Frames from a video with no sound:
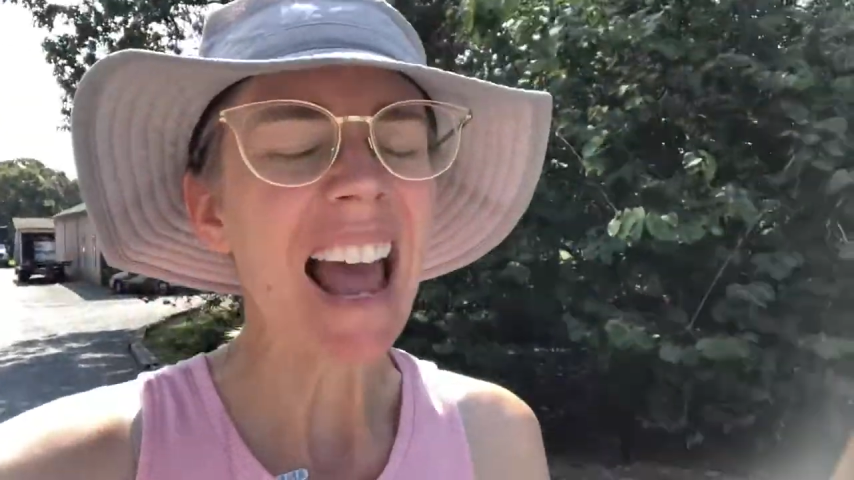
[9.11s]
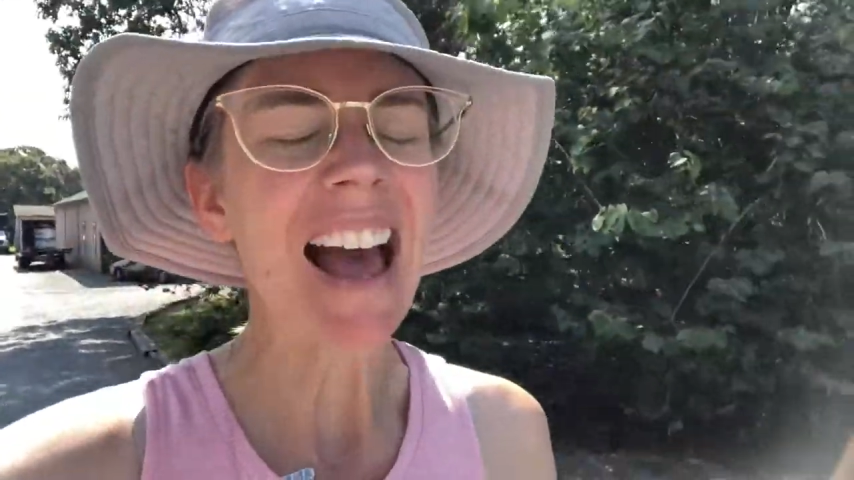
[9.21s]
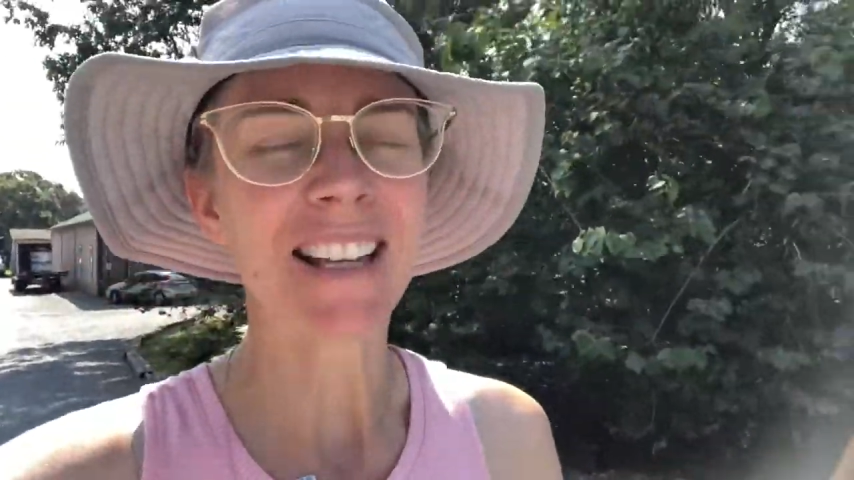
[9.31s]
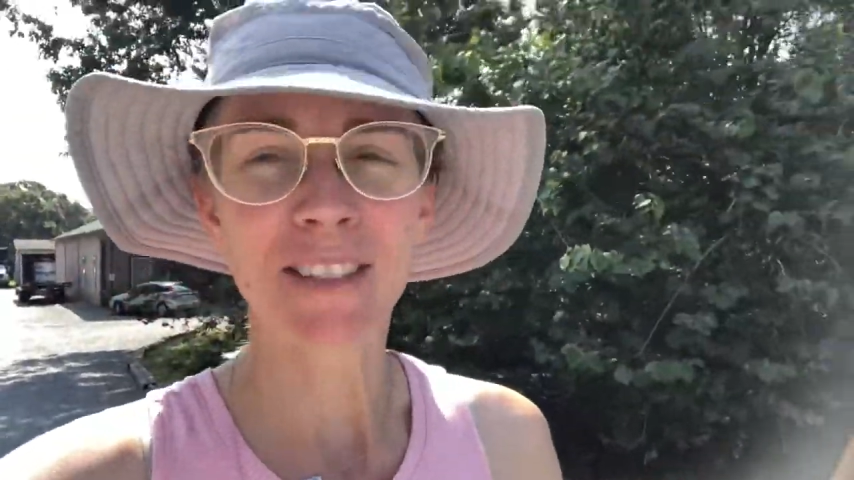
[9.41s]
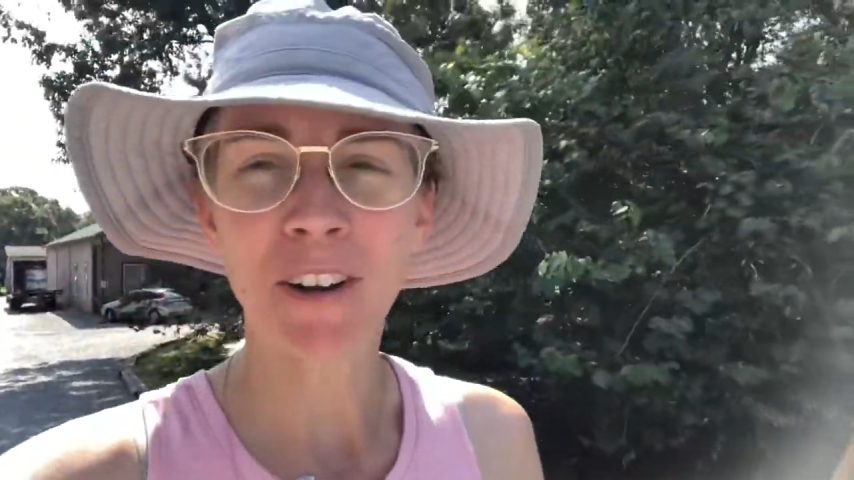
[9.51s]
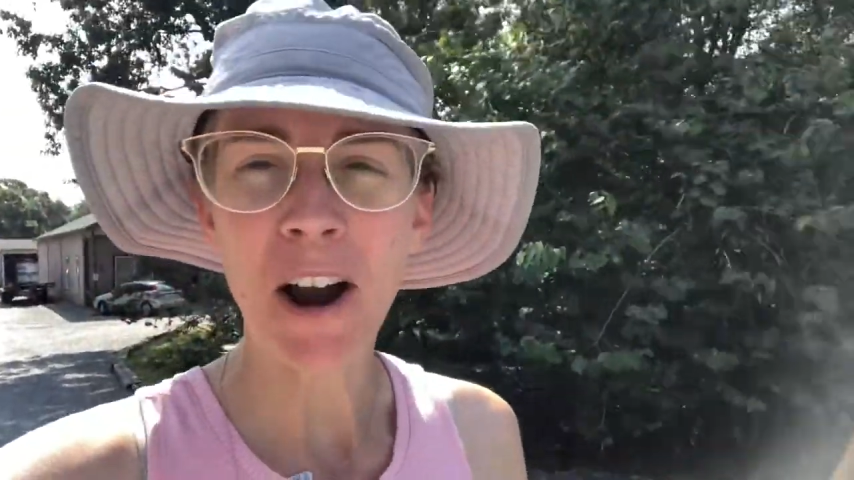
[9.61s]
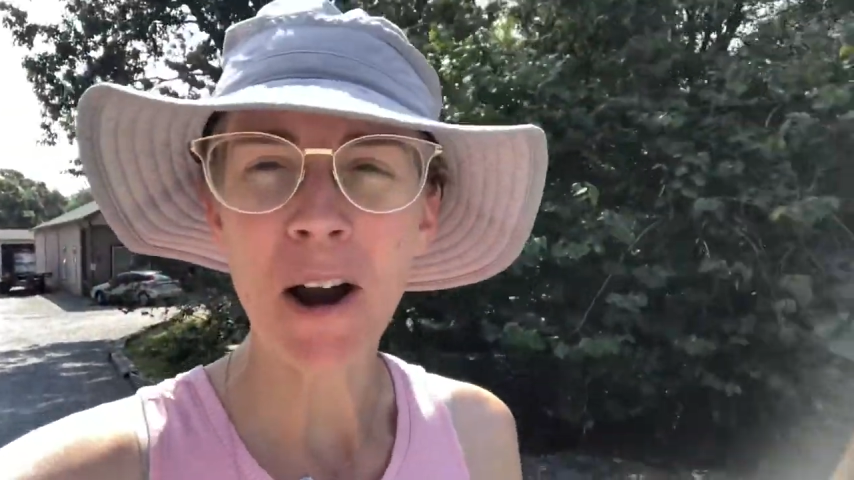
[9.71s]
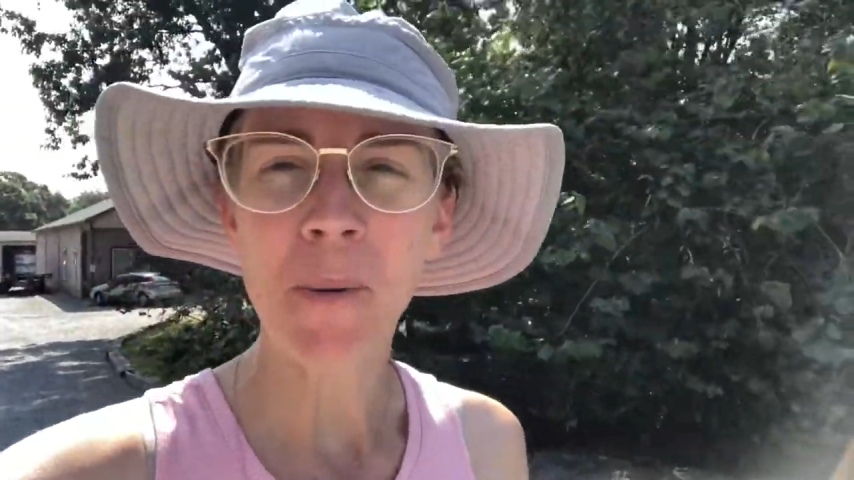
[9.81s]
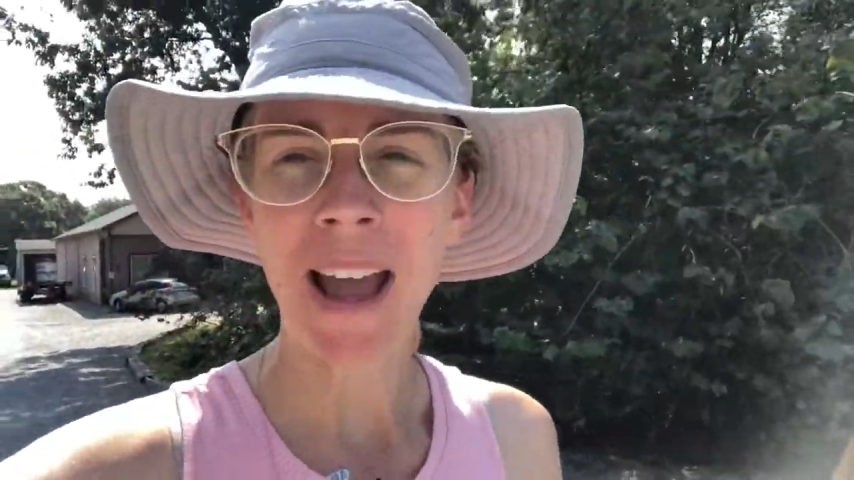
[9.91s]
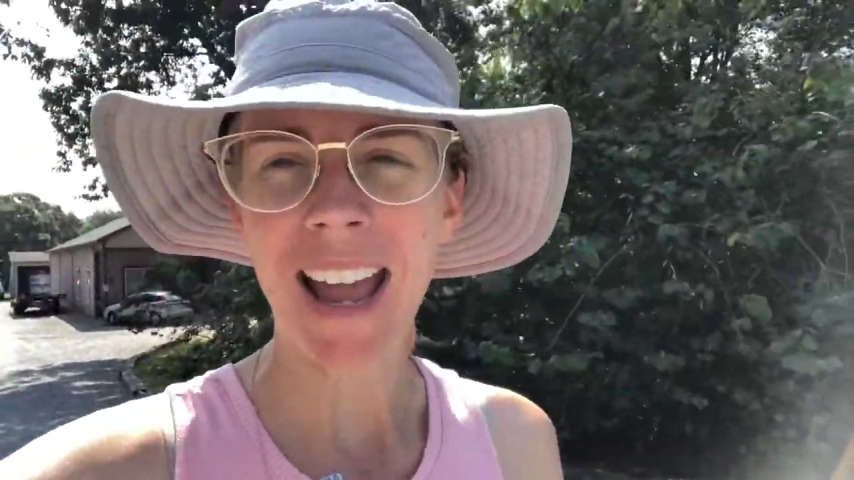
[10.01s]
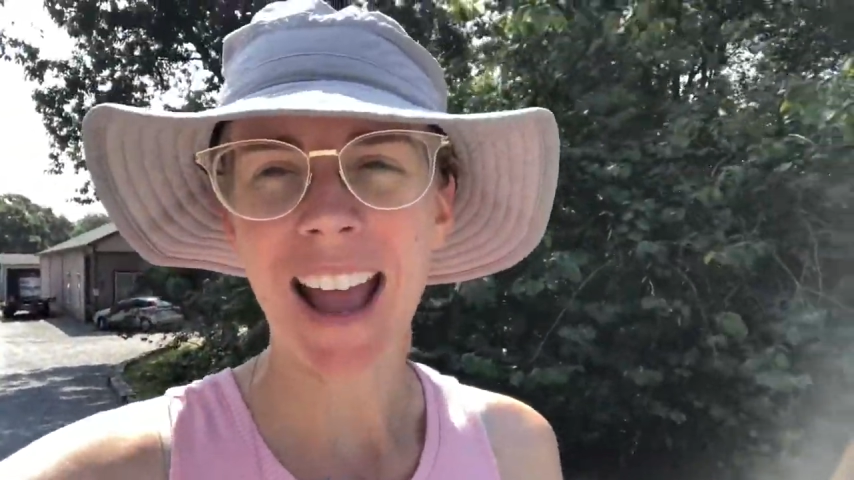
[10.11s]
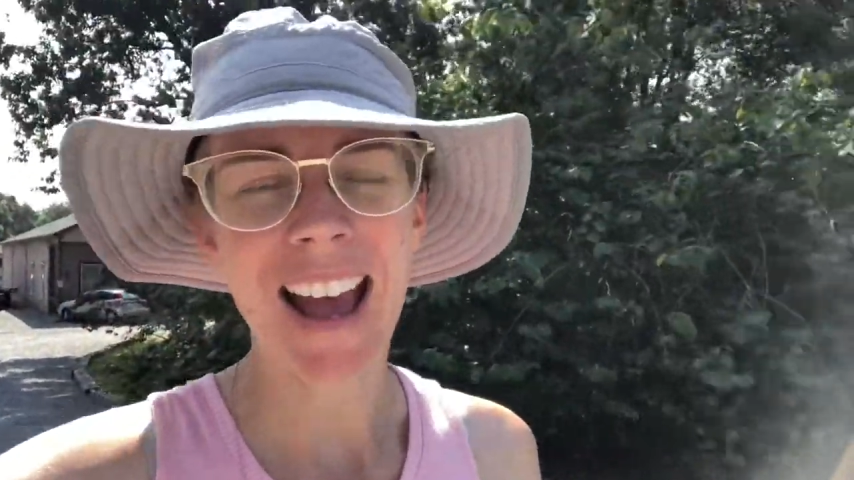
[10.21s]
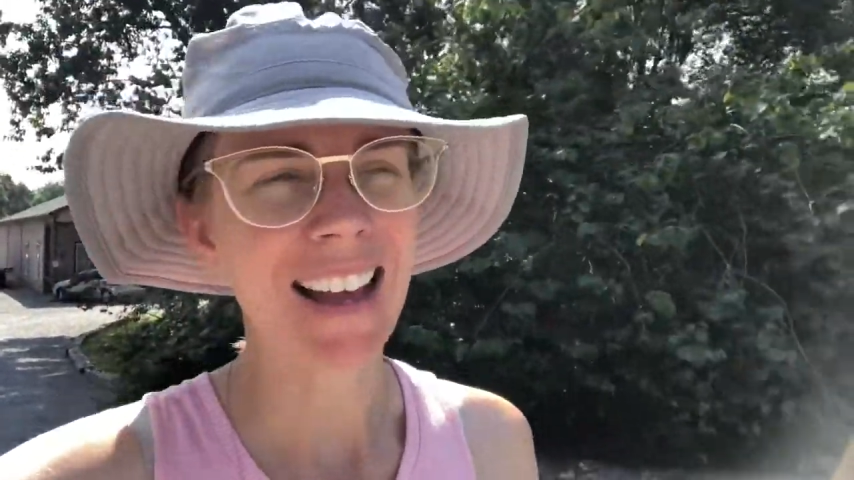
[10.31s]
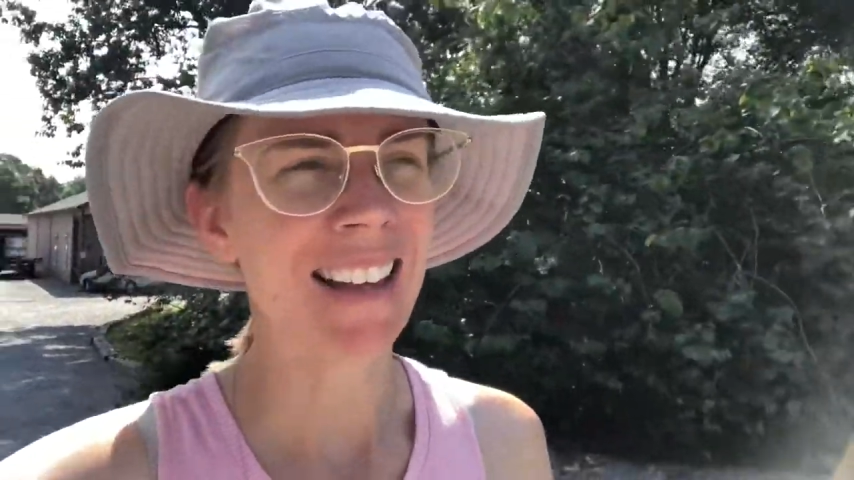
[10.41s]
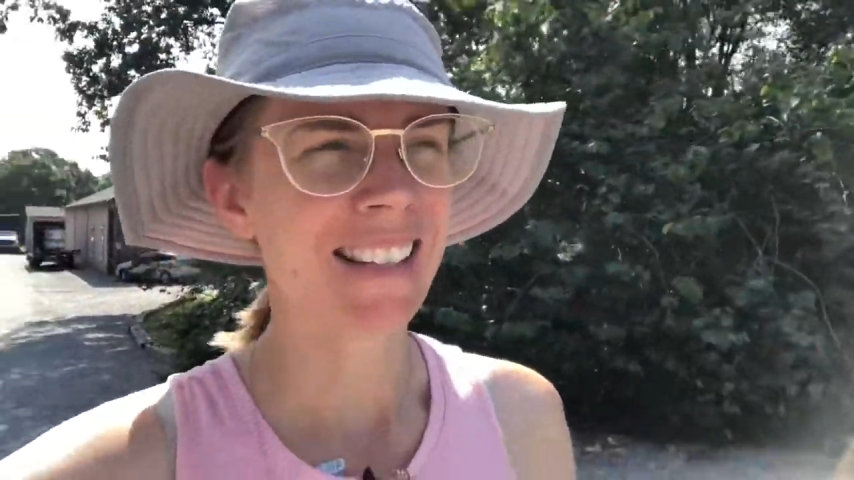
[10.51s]
as far away
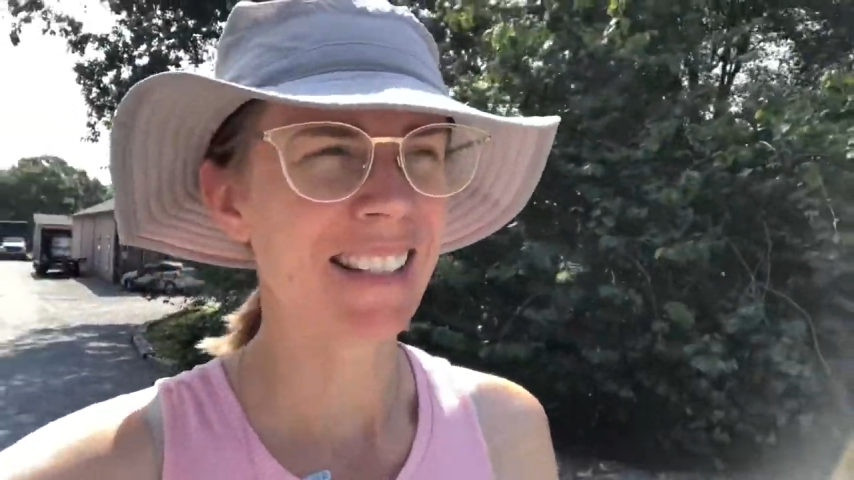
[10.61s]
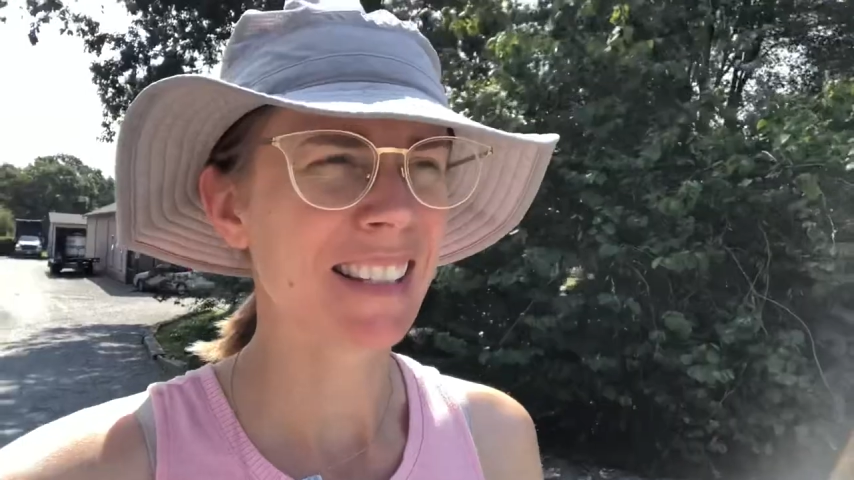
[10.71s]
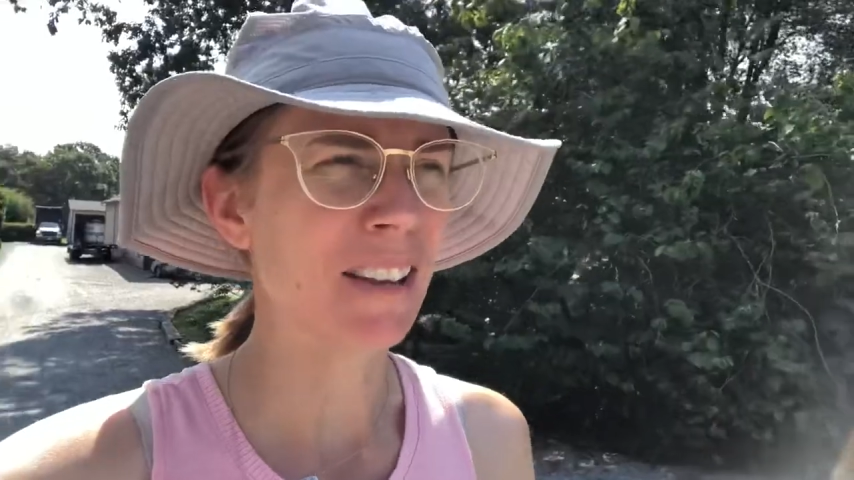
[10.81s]
as